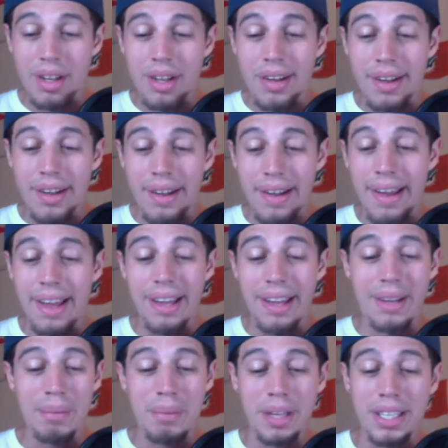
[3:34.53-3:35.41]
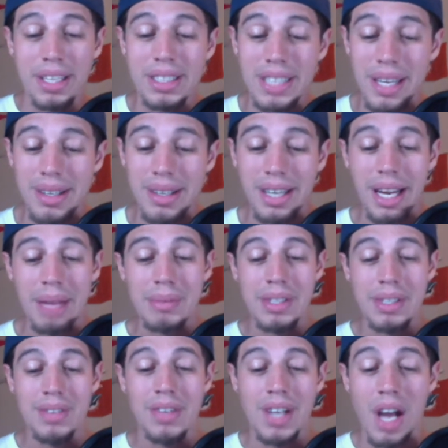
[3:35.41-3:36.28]
Uh, eh, played ten
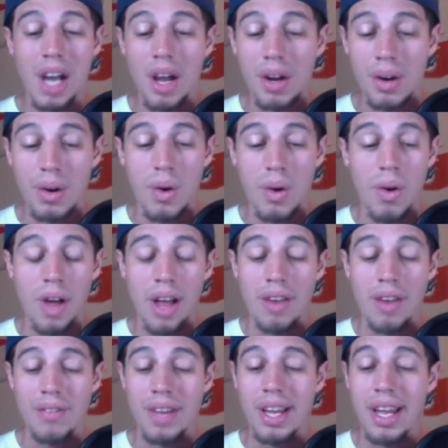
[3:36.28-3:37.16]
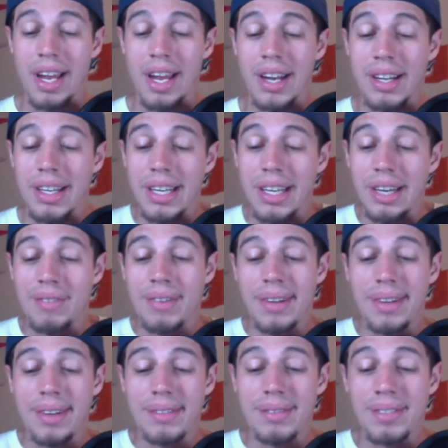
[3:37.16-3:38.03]
games, even got a goal out of it, and
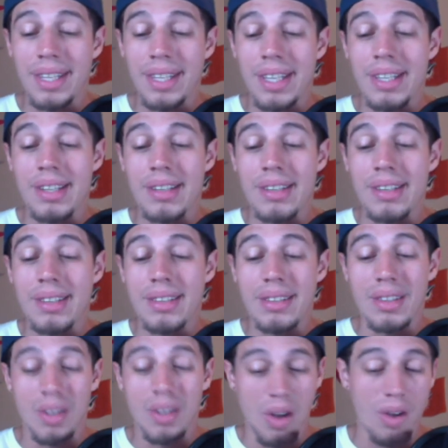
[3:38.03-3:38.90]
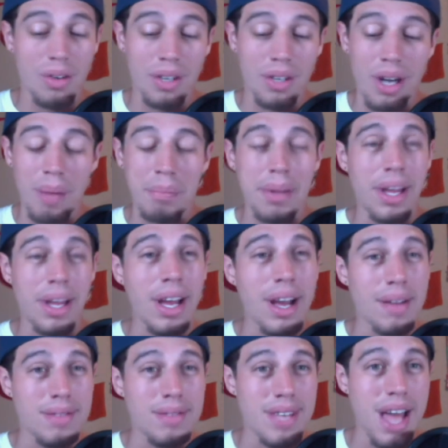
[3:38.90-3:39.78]
even in the Calder Cup
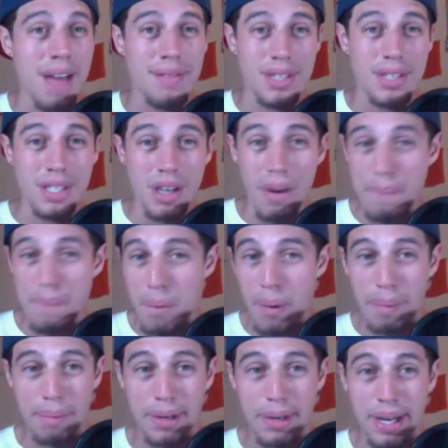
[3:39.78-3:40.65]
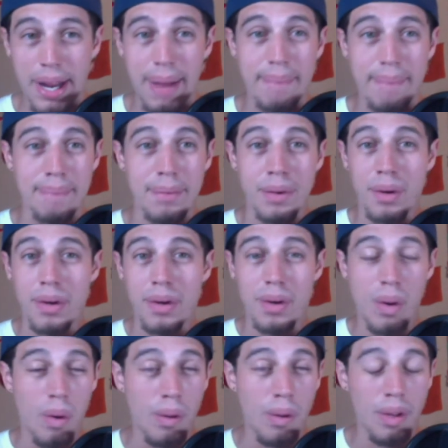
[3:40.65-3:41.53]
playoffs, averaging a point per game, a
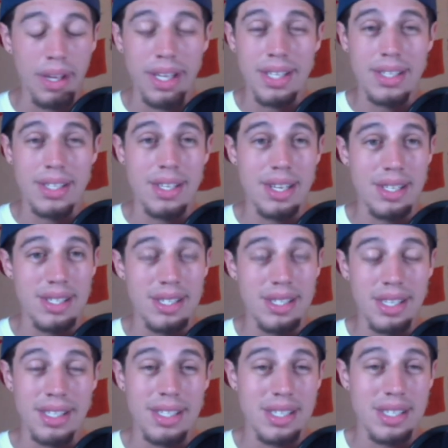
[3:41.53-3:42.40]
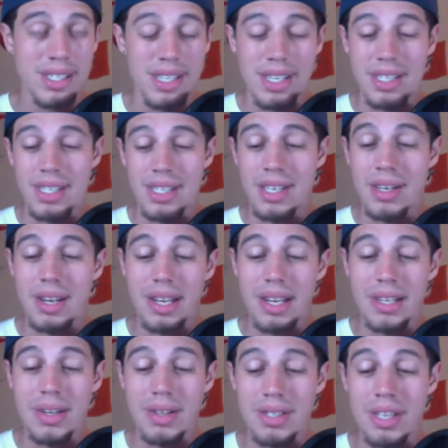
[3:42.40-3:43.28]
goal and in six assists in
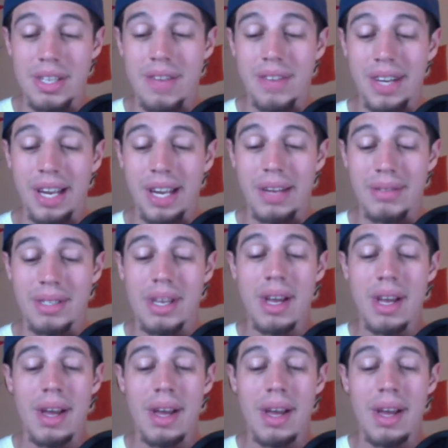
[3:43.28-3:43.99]
in those seven games.